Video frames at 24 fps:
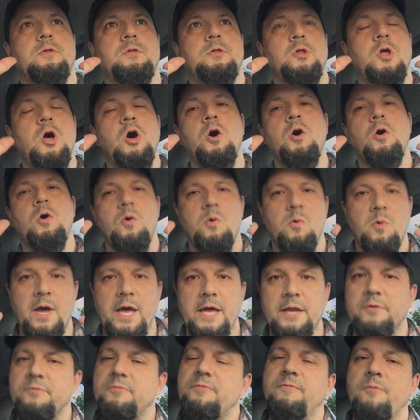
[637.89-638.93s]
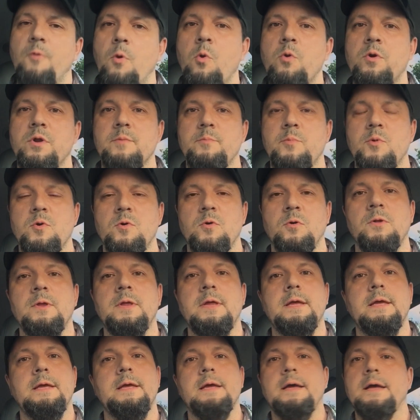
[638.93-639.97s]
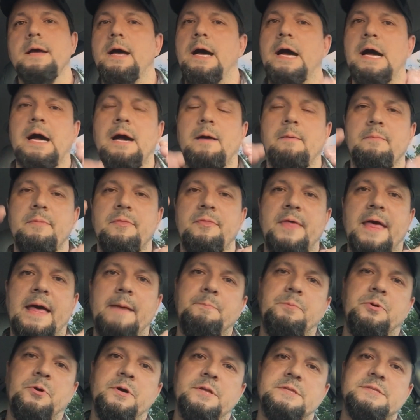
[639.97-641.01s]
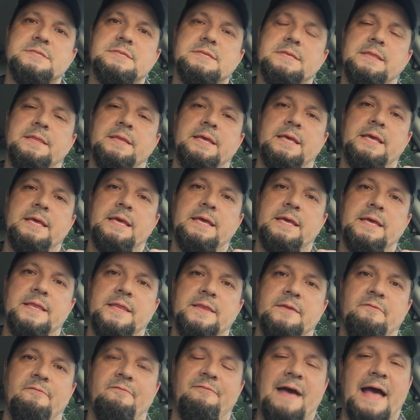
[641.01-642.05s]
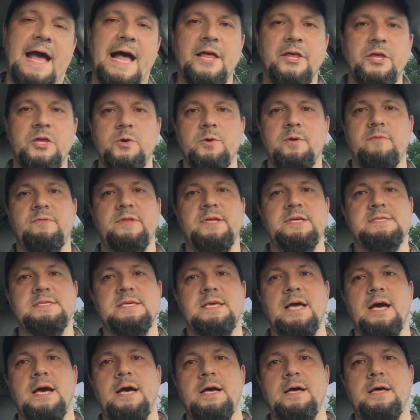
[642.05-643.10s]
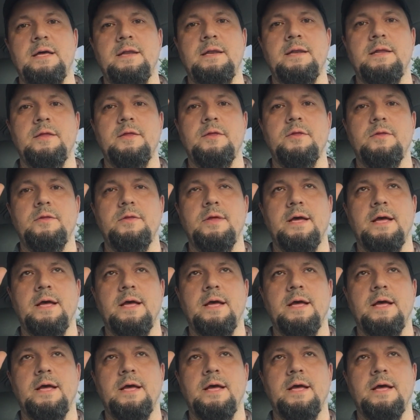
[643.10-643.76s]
low and affordable. That puts the value of this gun